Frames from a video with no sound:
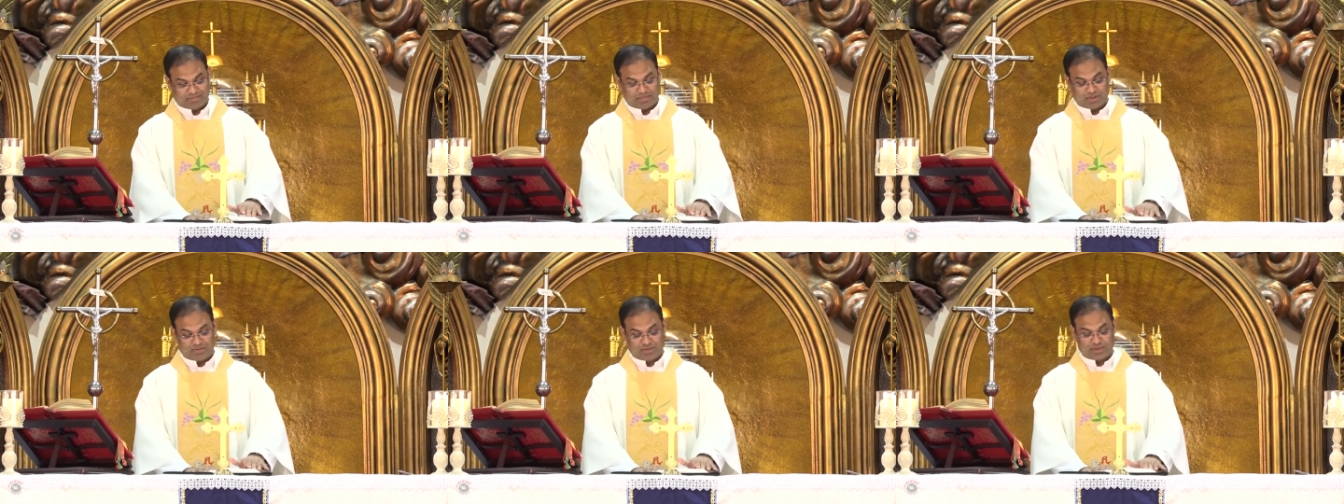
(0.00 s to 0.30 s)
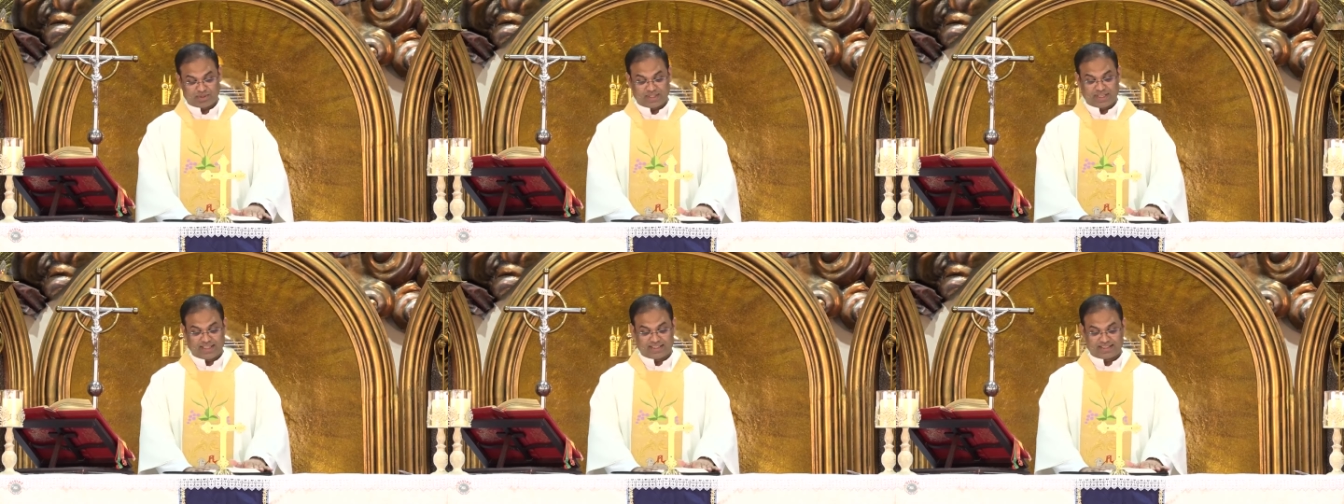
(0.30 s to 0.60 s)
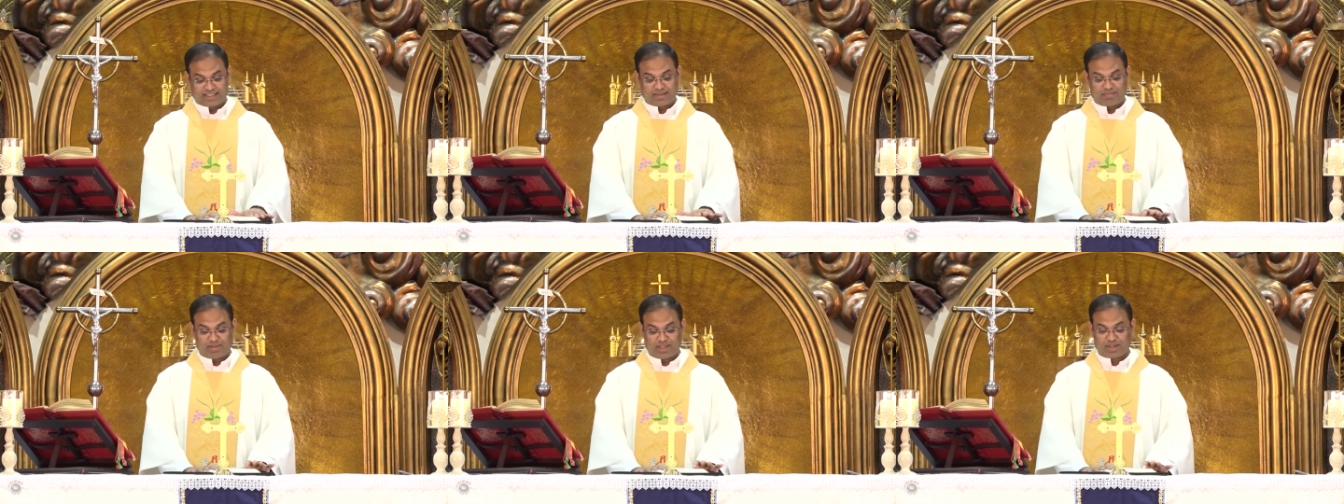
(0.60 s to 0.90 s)
before the
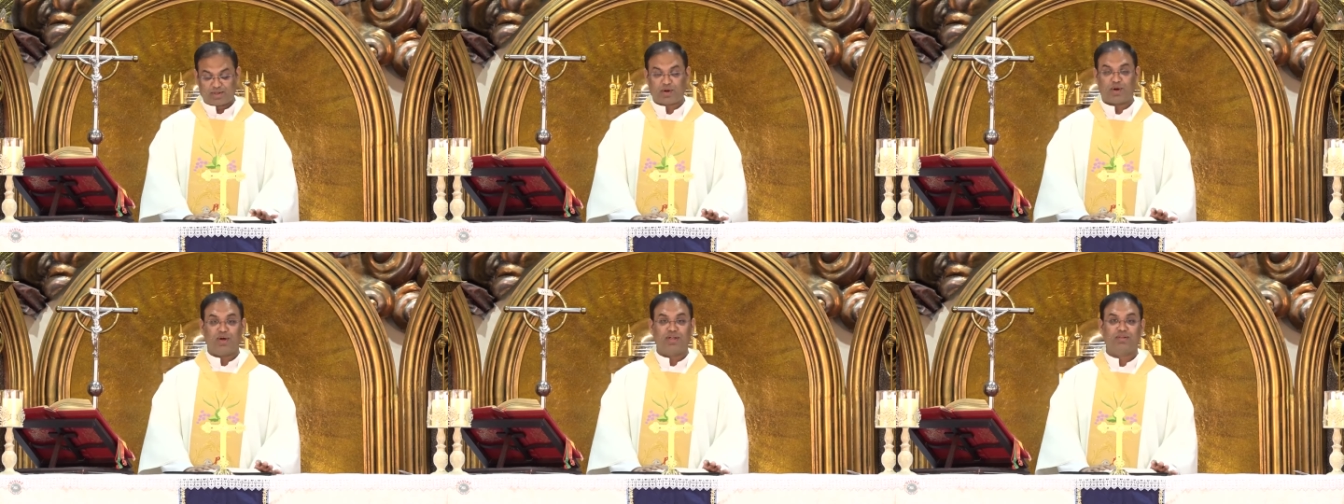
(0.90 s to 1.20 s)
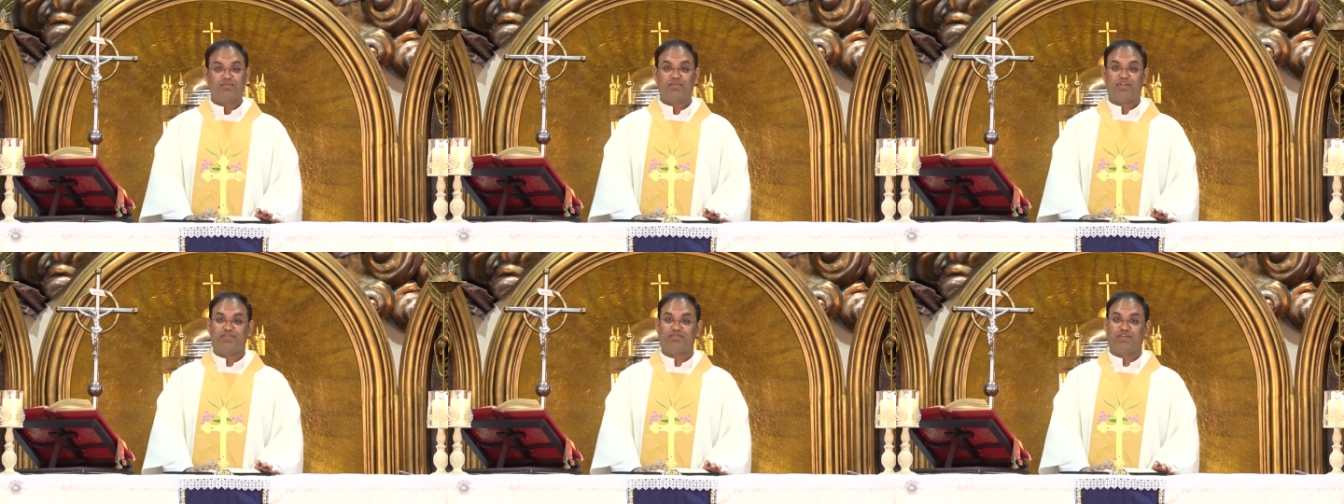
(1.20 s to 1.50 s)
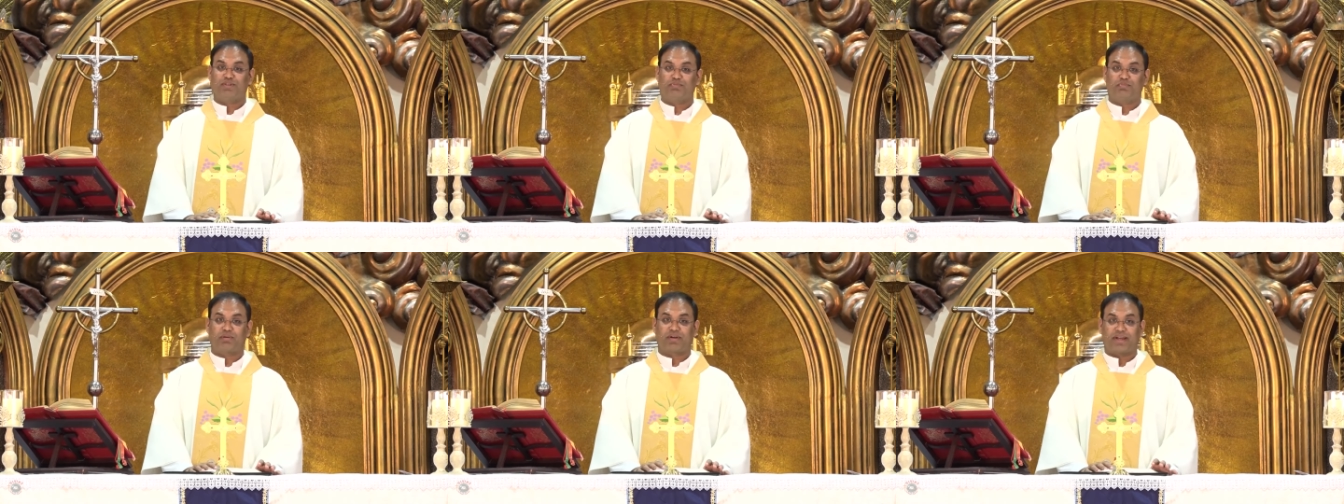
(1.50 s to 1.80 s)
exam, he called me
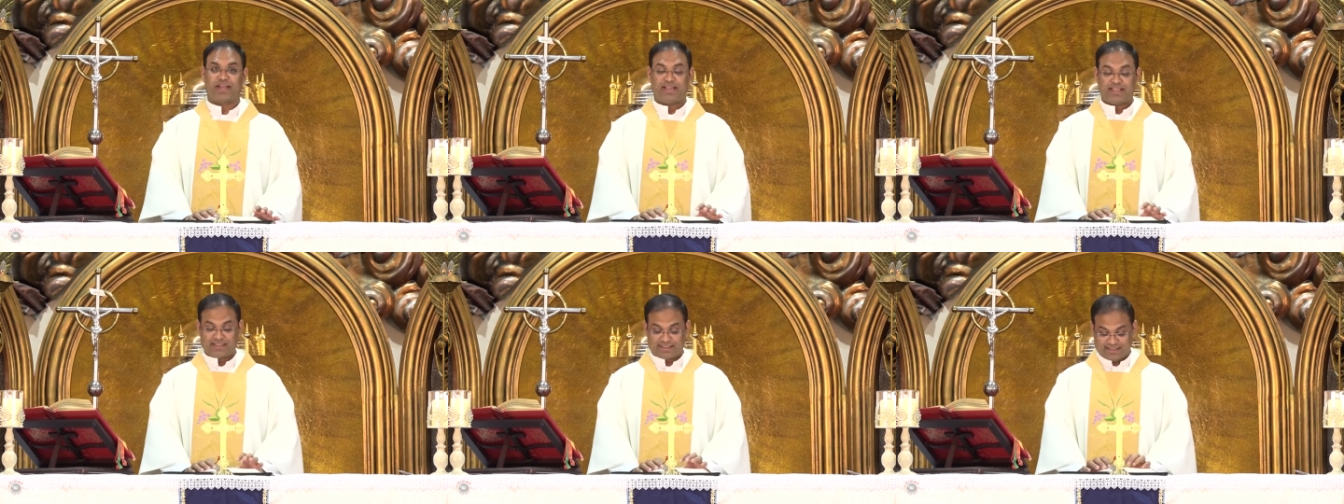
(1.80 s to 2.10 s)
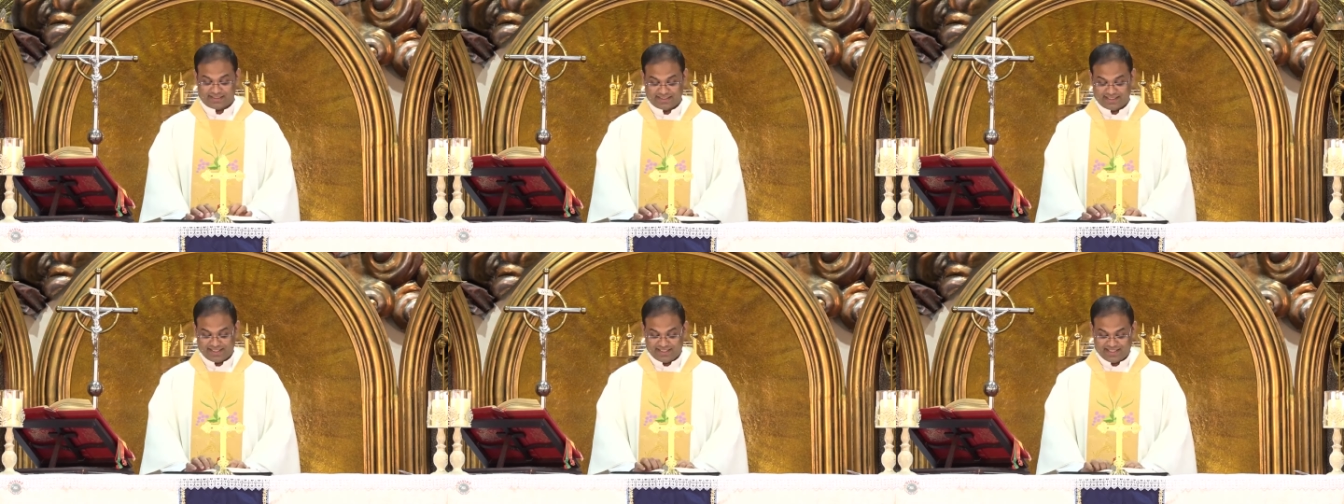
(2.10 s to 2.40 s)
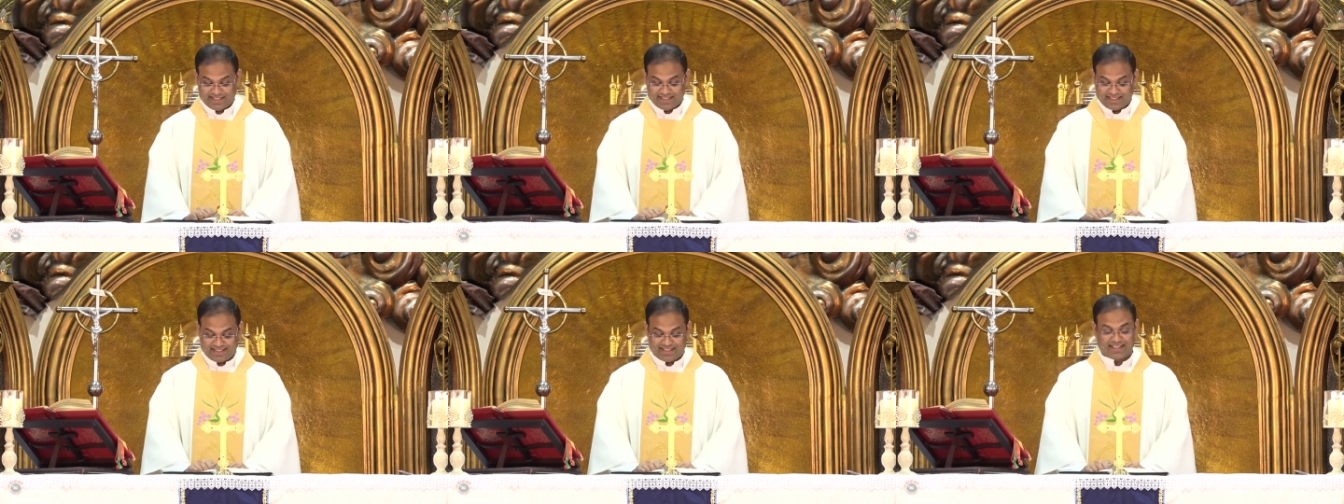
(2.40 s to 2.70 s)
for prayers.
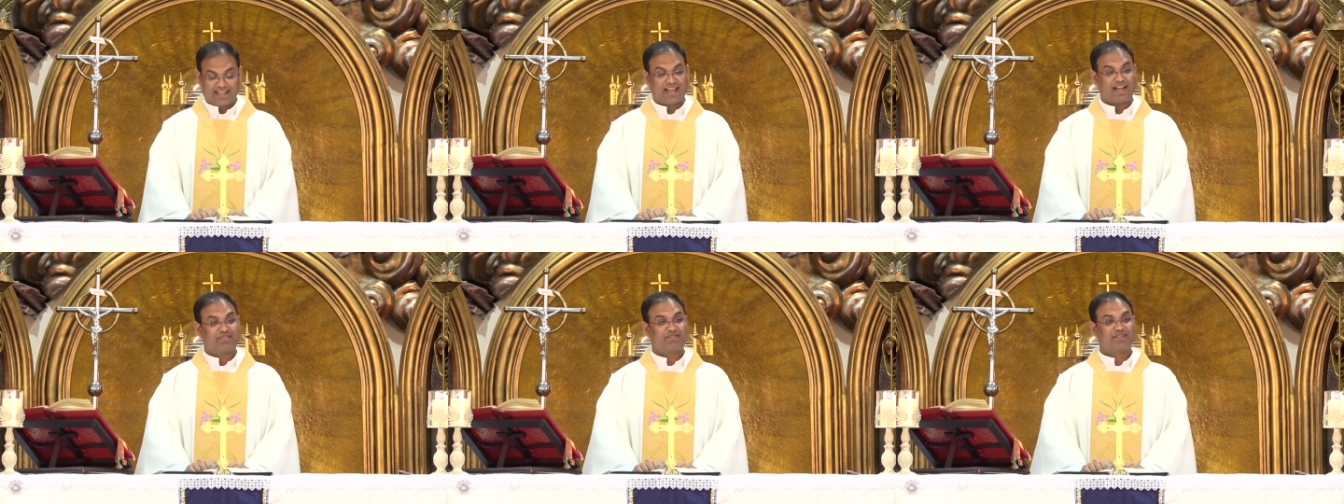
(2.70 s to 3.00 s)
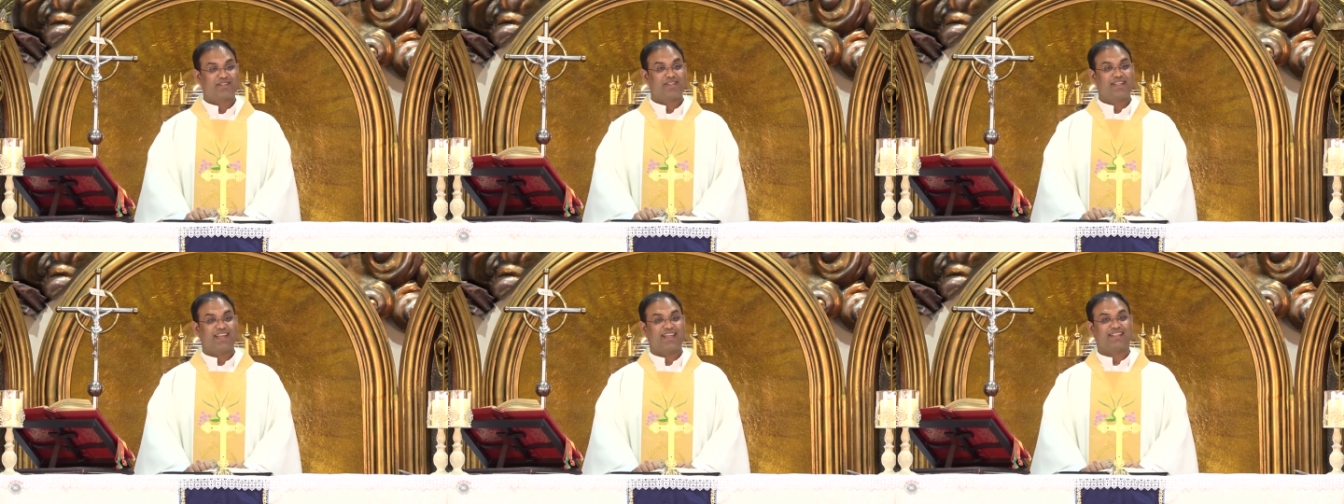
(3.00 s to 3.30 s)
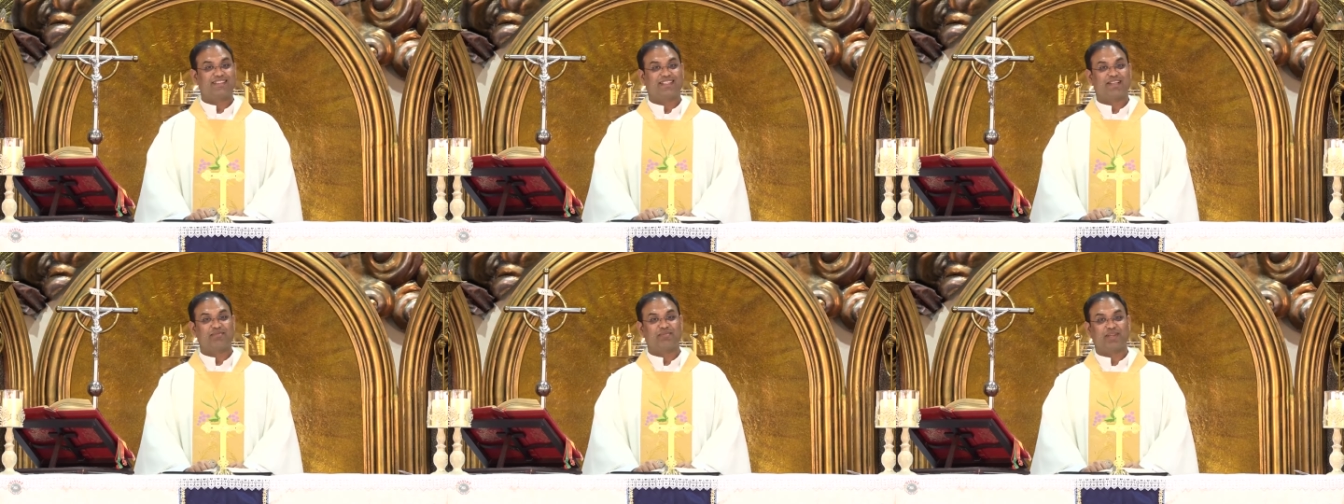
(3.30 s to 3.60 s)
And after the
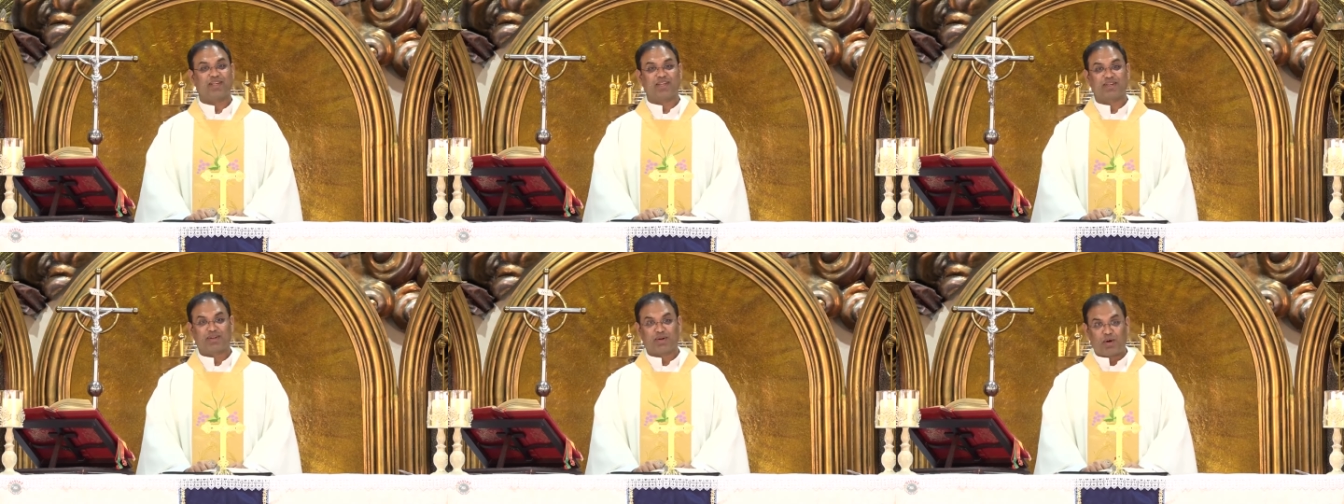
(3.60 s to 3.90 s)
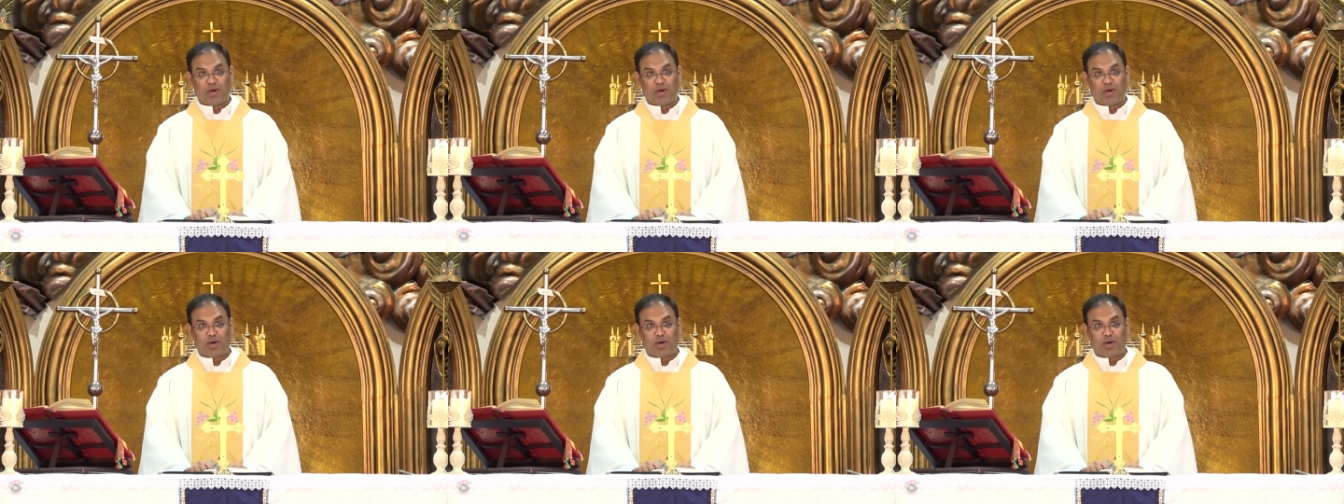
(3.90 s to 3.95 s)
exam, he